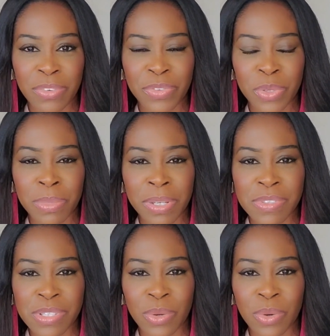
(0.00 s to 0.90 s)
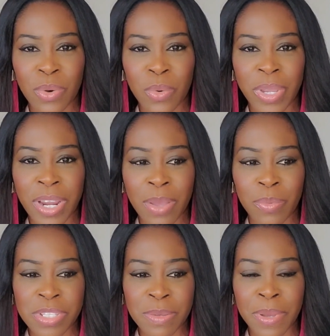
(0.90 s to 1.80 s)
a few months ago, where I
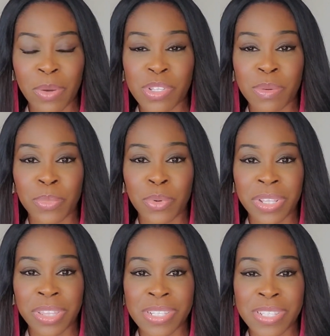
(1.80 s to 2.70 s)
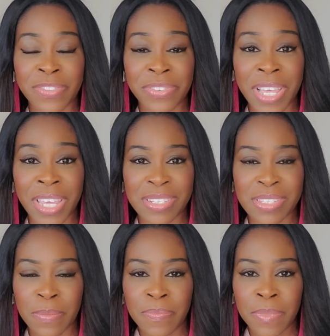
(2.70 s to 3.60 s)
was about to board this
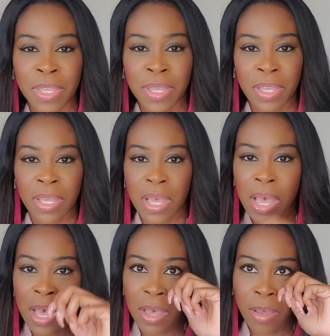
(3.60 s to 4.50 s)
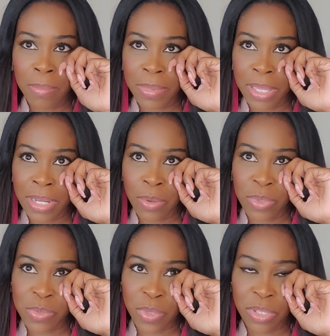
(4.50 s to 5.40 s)
flight, and I
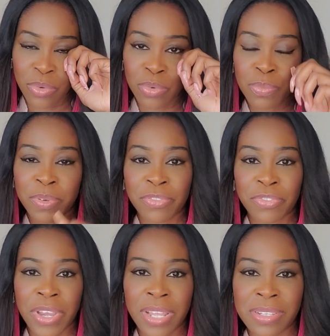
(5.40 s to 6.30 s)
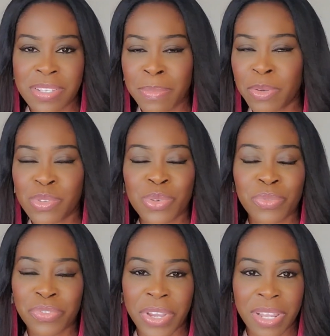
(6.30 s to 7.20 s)
was with a group of friends, about
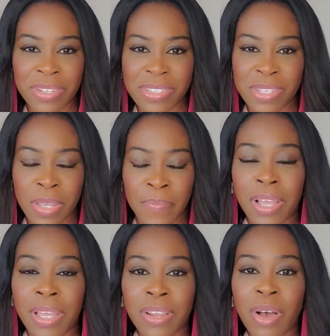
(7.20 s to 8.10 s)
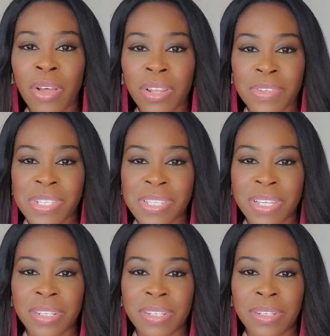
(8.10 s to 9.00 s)
two friends, and all of a
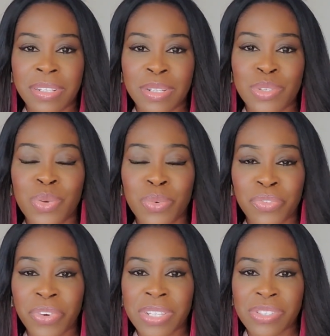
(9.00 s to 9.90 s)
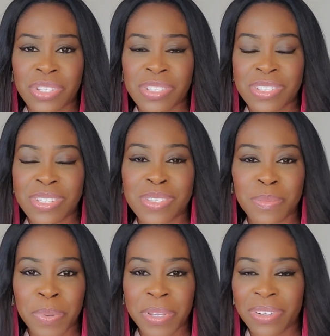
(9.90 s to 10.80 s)
sudden, the two friends just
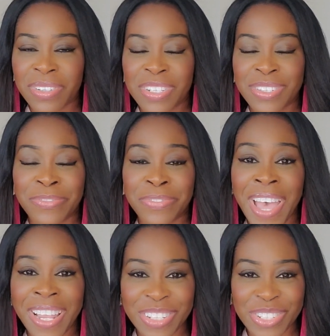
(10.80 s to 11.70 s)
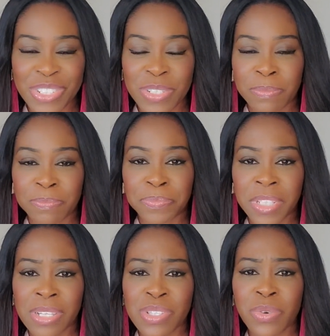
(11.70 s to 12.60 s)
disappeared. They vanished,
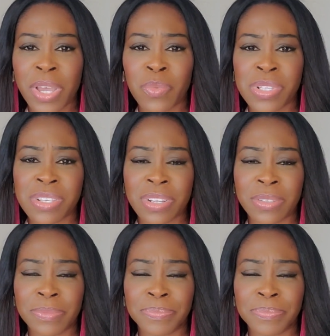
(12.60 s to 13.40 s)
and so I was